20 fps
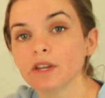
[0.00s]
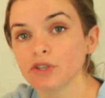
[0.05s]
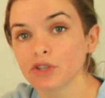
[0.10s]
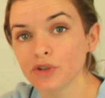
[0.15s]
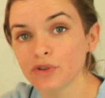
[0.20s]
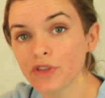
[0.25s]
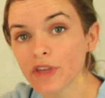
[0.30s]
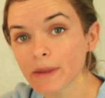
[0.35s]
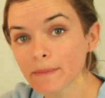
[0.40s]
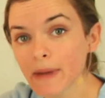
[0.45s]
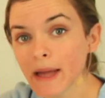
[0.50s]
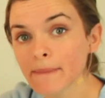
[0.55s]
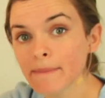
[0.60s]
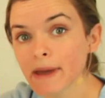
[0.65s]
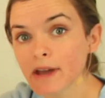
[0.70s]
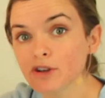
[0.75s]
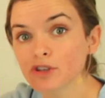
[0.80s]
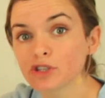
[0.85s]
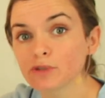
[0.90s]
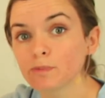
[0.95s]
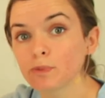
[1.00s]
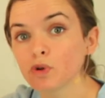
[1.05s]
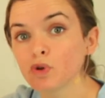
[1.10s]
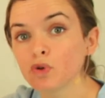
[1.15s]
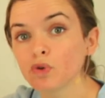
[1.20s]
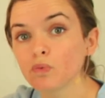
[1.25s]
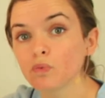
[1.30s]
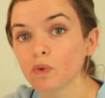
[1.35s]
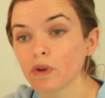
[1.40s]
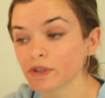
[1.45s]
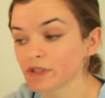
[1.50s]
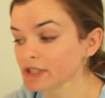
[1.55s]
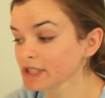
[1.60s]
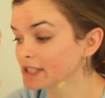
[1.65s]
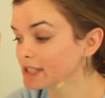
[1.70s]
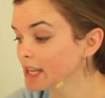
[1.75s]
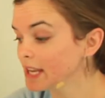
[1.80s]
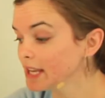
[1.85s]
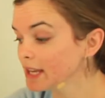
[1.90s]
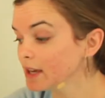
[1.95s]
Do you think my metal spoon will
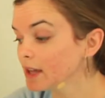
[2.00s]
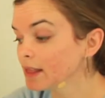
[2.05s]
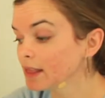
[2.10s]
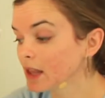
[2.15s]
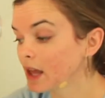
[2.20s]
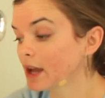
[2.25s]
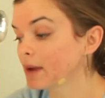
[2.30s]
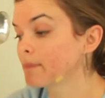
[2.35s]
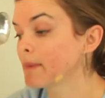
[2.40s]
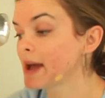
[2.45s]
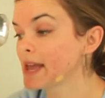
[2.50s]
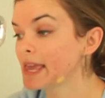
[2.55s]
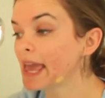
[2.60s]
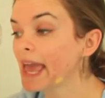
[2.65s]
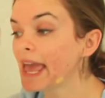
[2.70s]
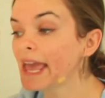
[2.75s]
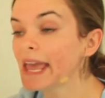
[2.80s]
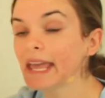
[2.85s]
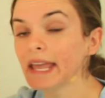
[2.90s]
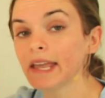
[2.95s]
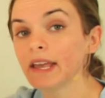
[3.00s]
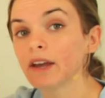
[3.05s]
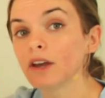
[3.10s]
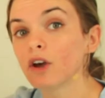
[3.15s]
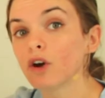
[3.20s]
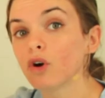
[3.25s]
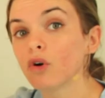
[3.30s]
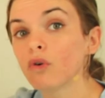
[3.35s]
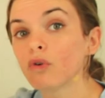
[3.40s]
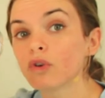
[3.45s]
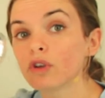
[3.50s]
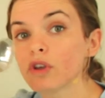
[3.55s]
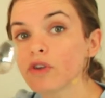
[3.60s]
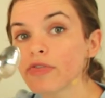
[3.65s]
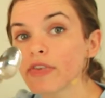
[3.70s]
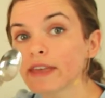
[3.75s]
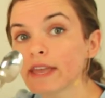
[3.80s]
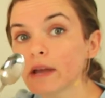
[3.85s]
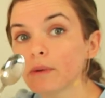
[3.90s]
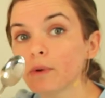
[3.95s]
sink like my egg, or do you
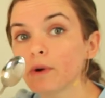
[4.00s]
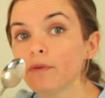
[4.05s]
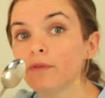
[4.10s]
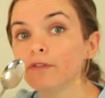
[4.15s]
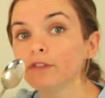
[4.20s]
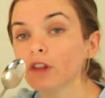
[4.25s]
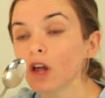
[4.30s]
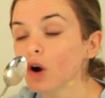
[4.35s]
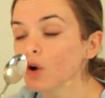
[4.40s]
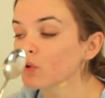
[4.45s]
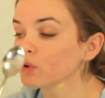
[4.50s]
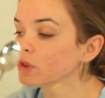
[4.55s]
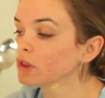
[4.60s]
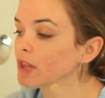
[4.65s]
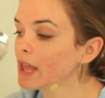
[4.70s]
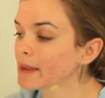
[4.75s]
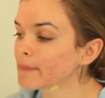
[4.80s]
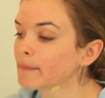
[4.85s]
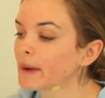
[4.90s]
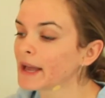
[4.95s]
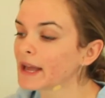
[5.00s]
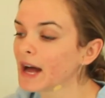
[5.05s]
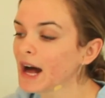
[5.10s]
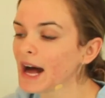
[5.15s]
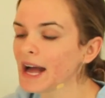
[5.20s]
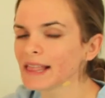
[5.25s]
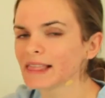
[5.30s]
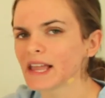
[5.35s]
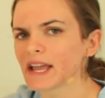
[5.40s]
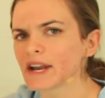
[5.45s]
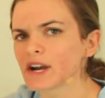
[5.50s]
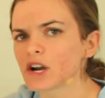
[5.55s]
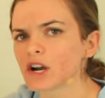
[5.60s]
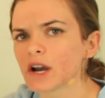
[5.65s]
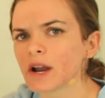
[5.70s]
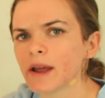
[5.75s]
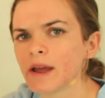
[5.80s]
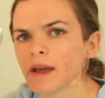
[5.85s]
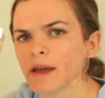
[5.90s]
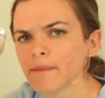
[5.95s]
think it will float like my
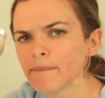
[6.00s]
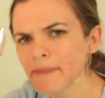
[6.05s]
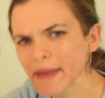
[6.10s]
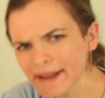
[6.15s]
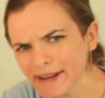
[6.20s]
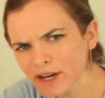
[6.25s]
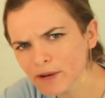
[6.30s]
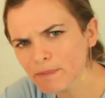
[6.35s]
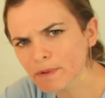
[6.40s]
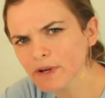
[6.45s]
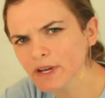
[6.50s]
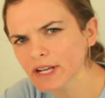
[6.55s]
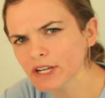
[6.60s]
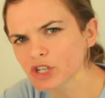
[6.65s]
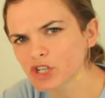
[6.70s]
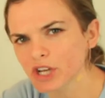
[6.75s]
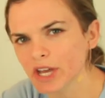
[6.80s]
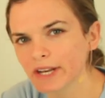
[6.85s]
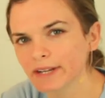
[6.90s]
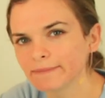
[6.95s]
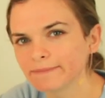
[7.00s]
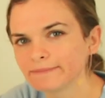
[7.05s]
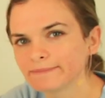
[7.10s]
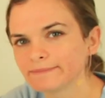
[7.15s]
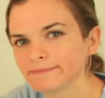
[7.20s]
highlighter? Make your prediction.